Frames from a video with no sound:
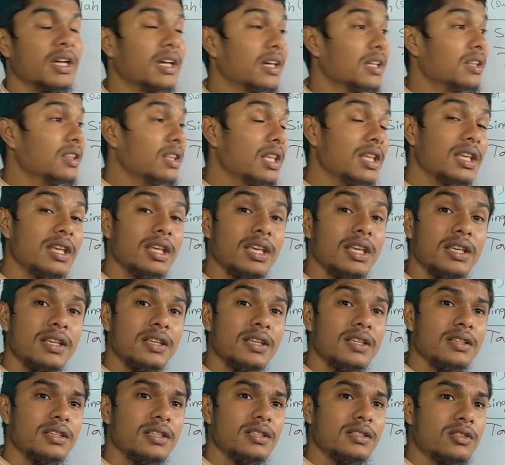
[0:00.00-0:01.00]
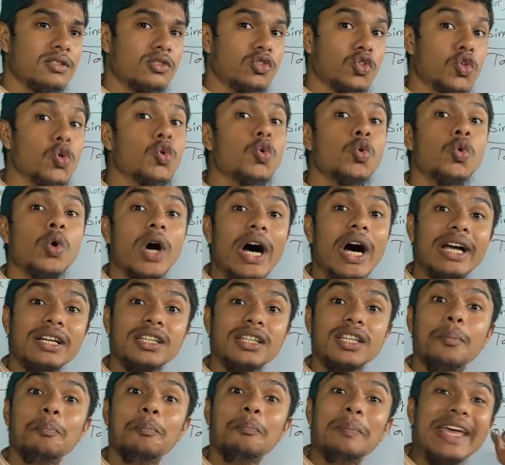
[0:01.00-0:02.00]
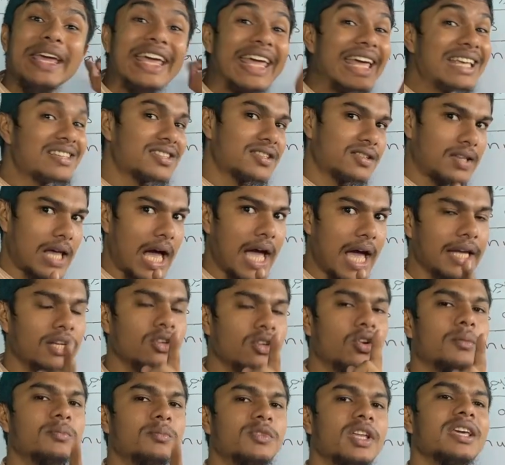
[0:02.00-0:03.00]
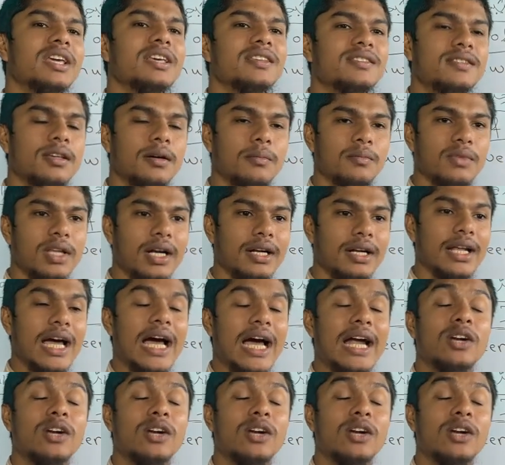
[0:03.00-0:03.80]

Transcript: These two are the biggest sign of the ism, that